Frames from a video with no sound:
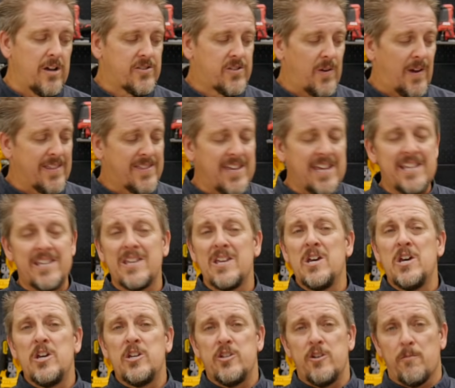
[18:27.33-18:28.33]
So I think
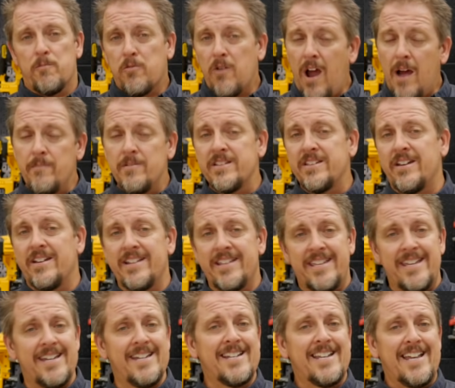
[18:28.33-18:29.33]
you're probably going to
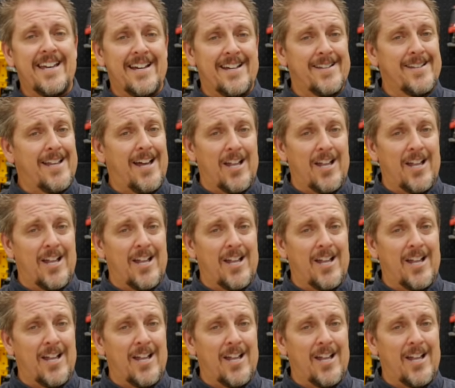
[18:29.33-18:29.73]
get a,